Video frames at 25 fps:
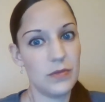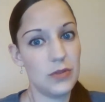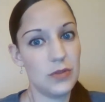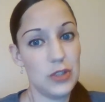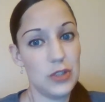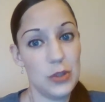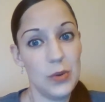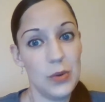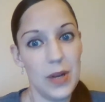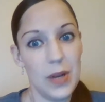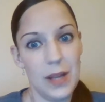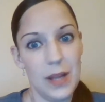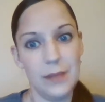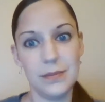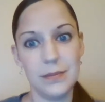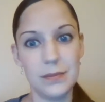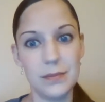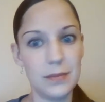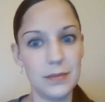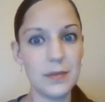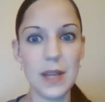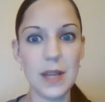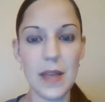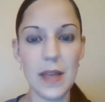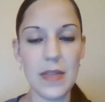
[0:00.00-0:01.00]
do it.
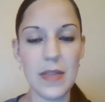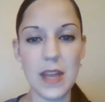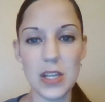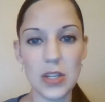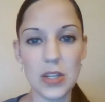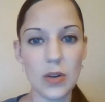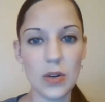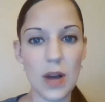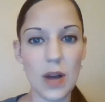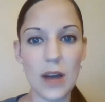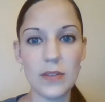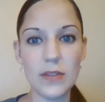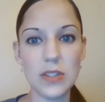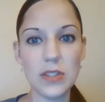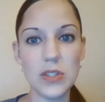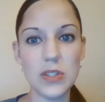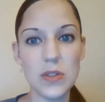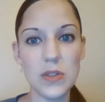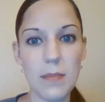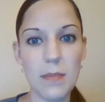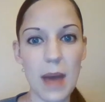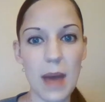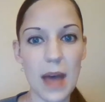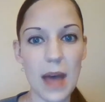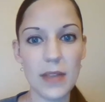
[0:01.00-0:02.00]
And then you don't have to do
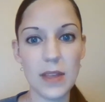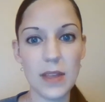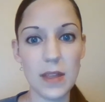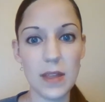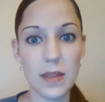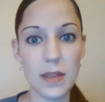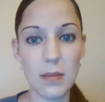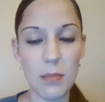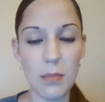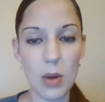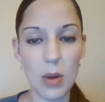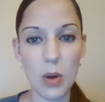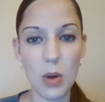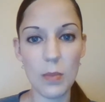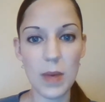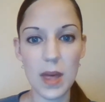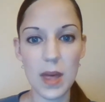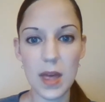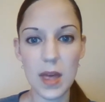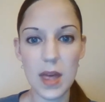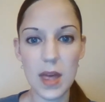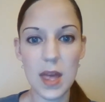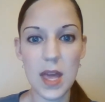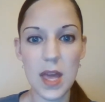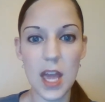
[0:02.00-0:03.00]
the math in the
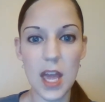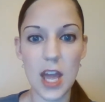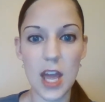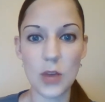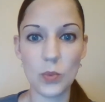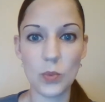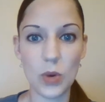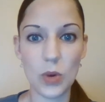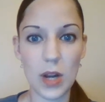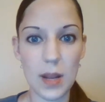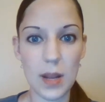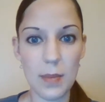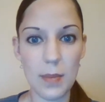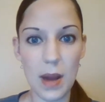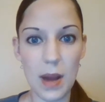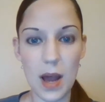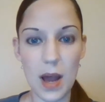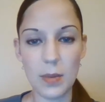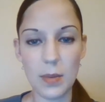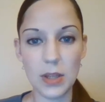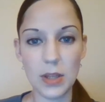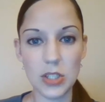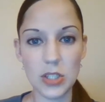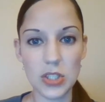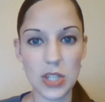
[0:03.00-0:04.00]
moment and worry about
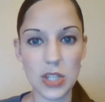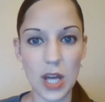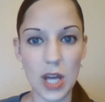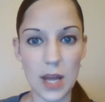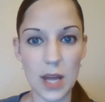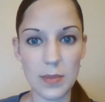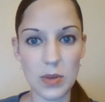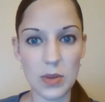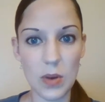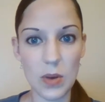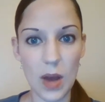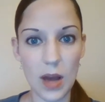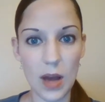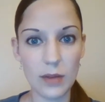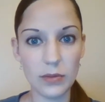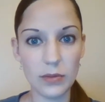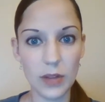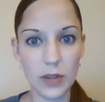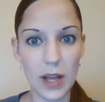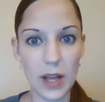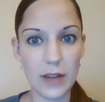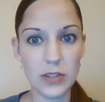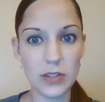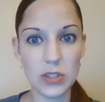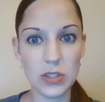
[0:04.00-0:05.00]
how much time you have
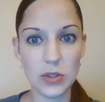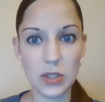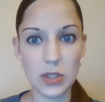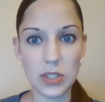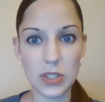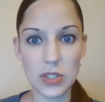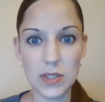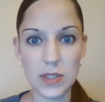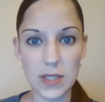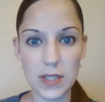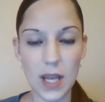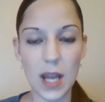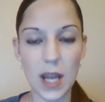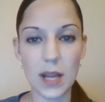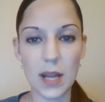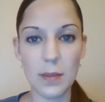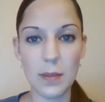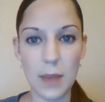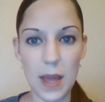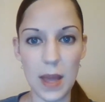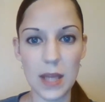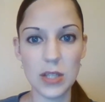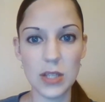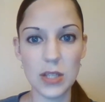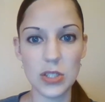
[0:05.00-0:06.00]
left. You can just kind of
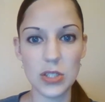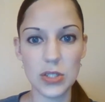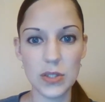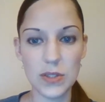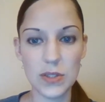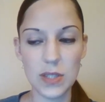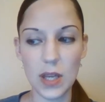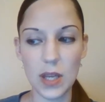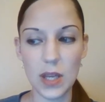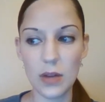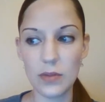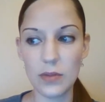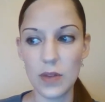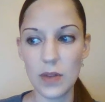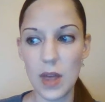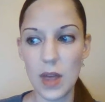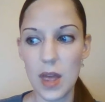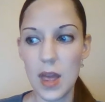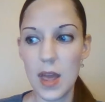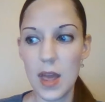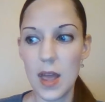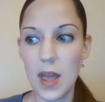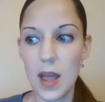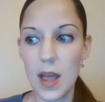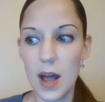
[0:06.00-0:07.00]
pace yourself.
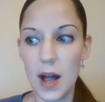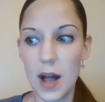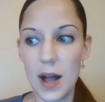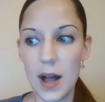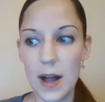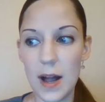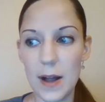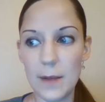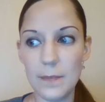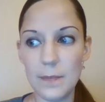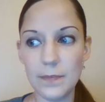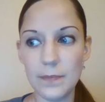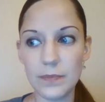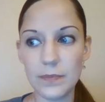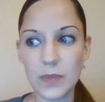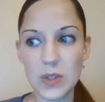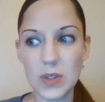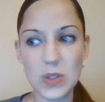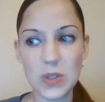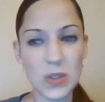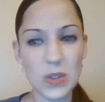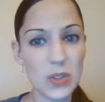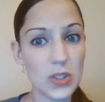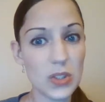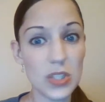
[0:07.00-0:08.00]
So
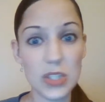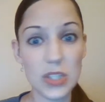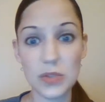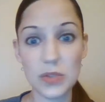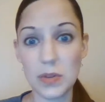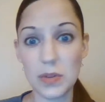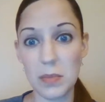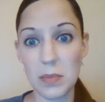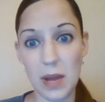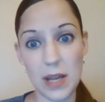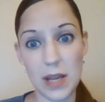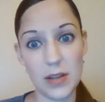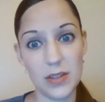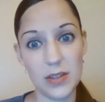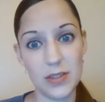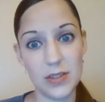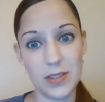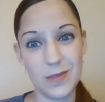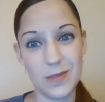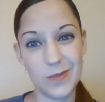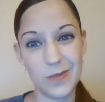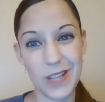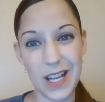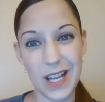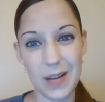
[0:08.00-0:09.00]
those are just
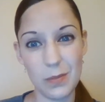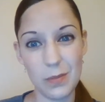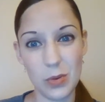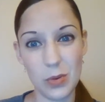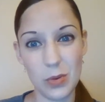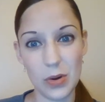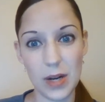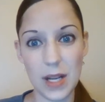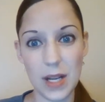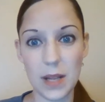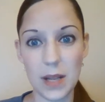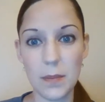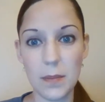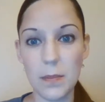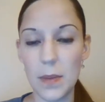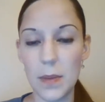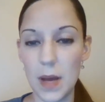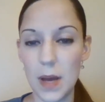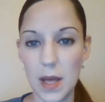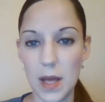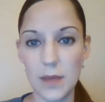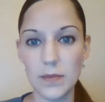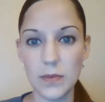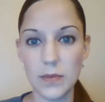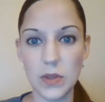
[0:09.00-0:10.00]
reminders. Kind of boring,
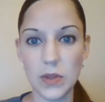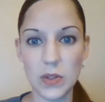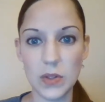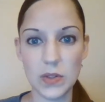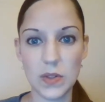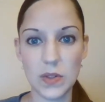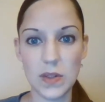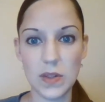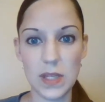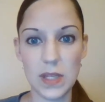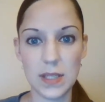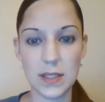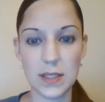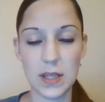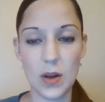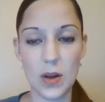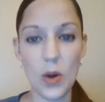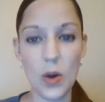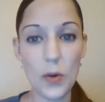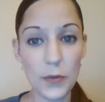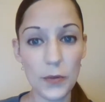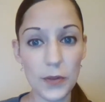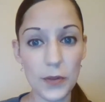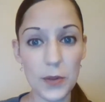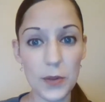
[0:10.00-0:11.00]
but those are things that
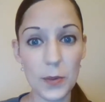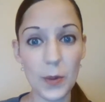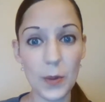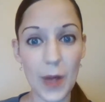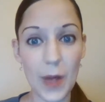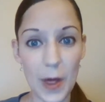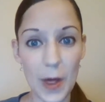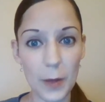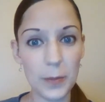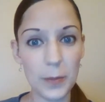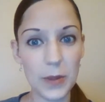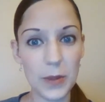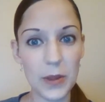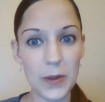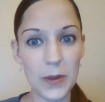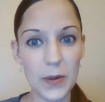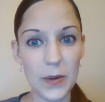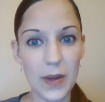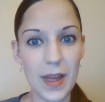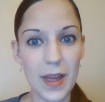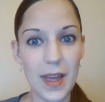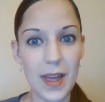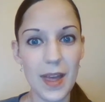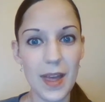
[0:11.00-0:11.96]
hopefully will help you